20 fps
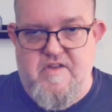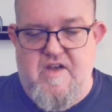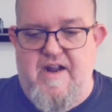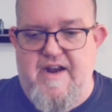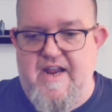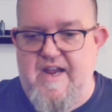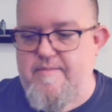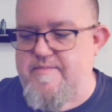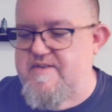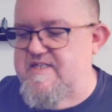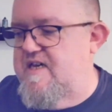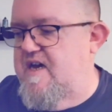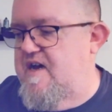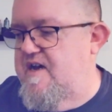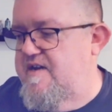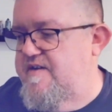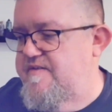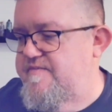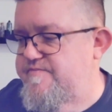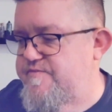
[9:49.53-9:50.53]
on
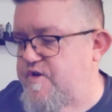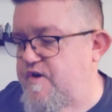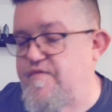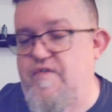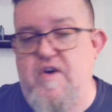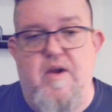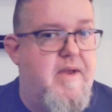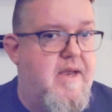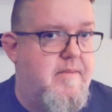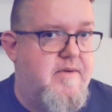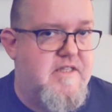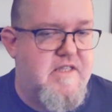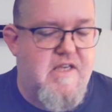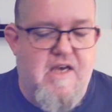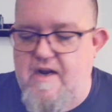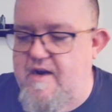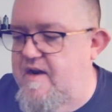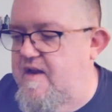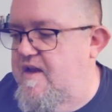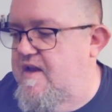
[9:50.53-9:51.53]
Amazon or from
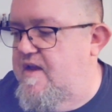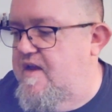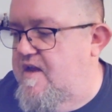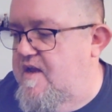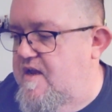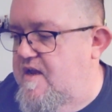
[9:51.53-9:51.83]
Amazon